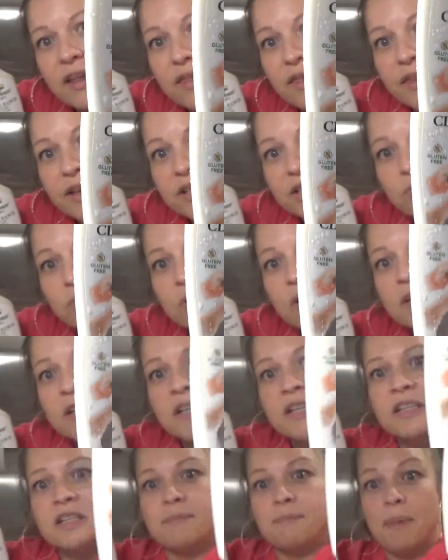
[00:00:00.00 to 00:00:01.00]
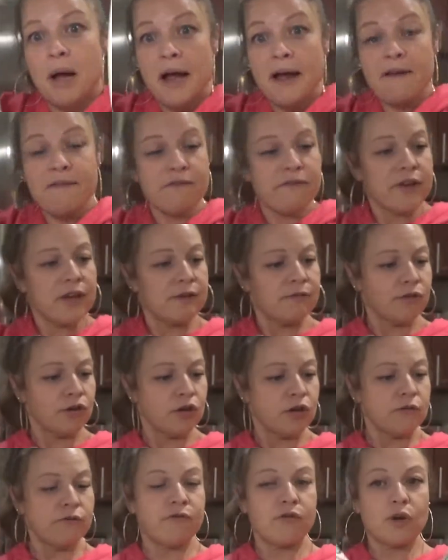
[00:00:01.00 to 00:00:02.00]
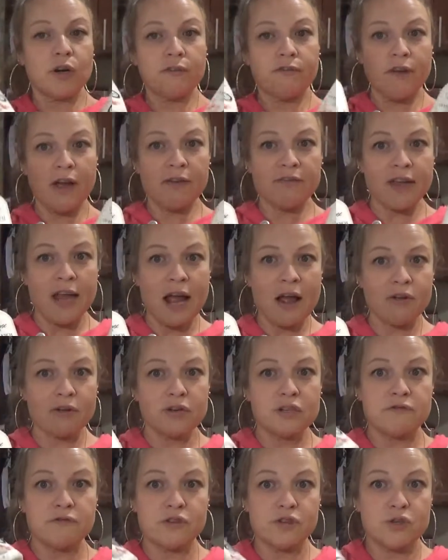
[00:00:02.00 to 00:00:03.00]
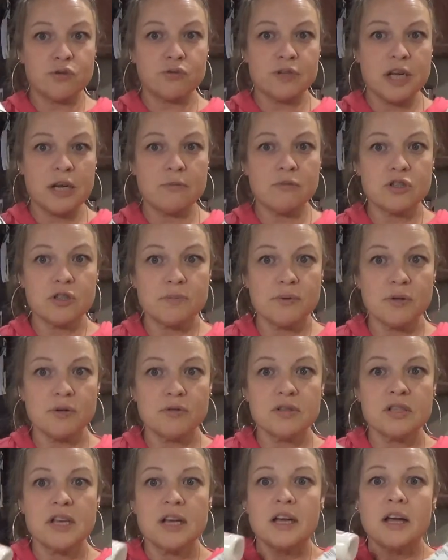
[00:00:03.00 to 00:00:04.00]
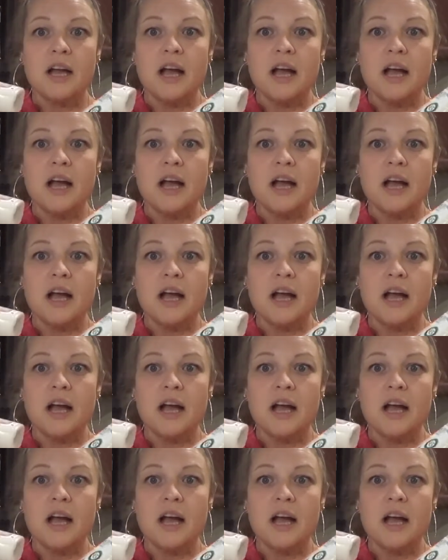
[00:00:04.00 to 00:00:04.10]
This one is my favorite. 45 calories for 2 tablespoons.